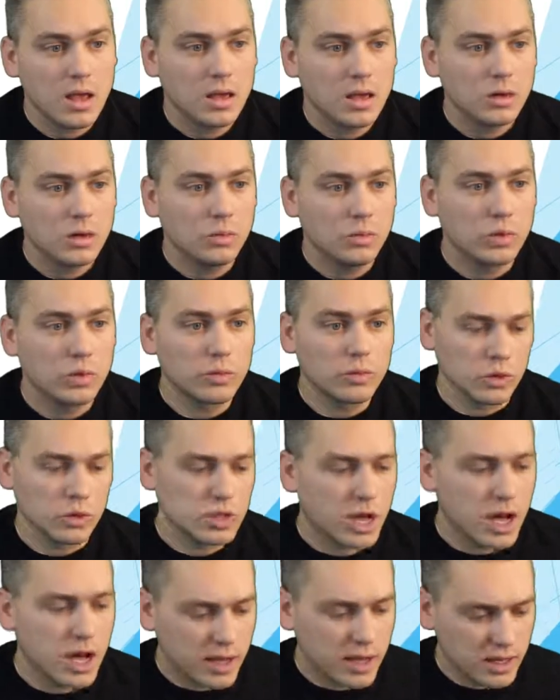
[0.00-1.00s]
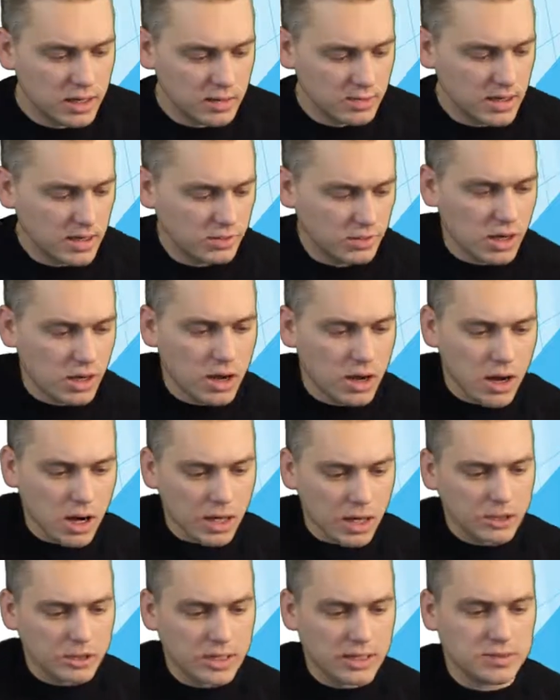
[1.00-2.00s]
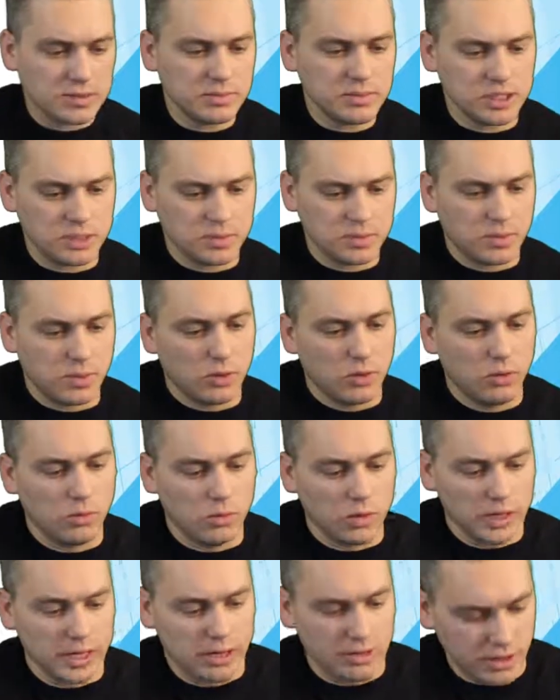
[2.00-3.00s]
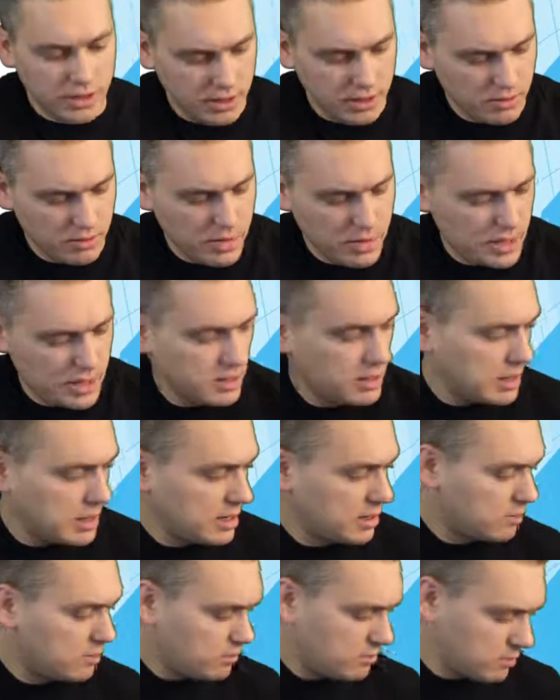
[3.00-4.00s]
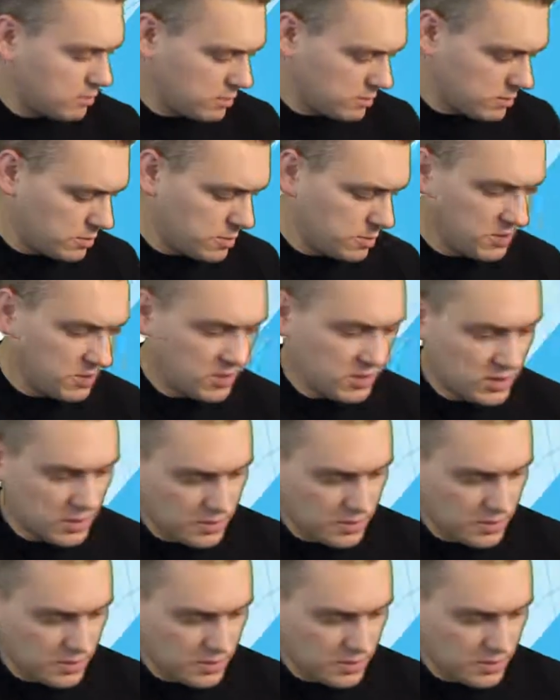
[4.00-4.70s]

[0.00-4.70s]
we're talking about the hard drives, let me just pull one out of here right now. Oops.